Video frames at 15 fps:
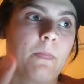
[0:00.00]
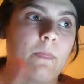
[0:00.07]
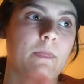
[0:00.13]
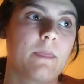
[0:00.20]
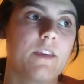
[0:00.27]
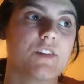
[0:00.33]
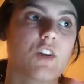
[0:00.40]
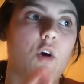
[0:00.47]

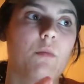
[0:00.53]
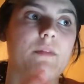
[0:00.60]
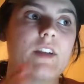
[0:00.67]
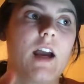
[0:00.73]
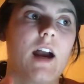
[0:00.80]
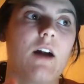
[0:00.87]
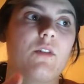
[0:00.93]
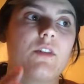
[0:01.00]
this
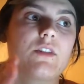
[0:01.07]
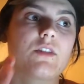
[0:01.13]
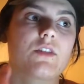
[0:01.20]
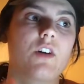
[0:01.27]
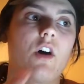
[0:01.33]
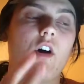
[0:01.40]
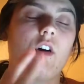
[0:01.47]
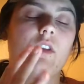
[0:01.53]
hometown is
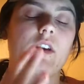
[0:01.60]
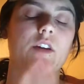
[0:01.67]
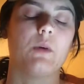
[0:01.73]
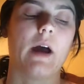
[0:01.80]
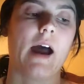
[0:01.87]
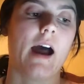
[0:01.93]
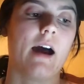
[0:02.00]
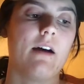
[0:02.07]
all that you
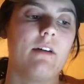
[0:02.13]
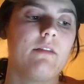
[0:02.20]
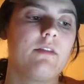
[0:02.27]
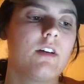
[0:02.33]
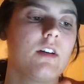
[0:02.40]
have,